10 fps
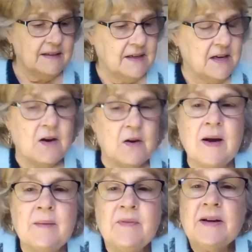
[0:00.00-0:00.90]
no,
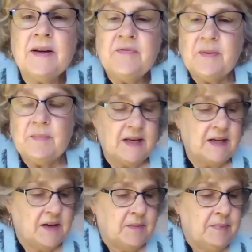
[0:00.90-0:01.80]
I'm very
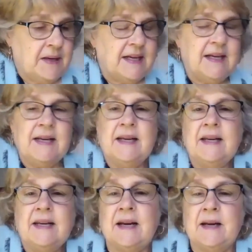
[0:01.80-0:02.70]
familiar, but
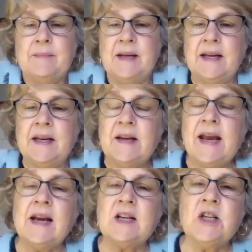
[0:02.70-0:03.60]
he
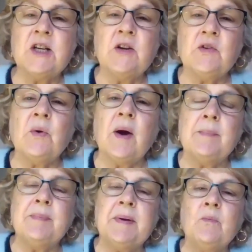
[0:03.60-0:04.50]
actually grew
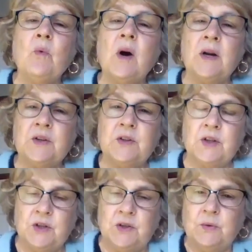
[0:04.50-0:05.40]
up in
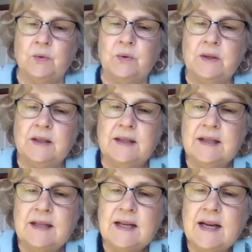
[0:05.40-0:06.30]
Waterloo,
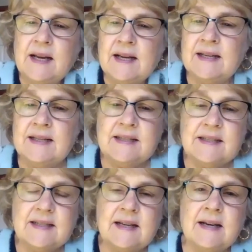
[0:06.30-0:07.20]
and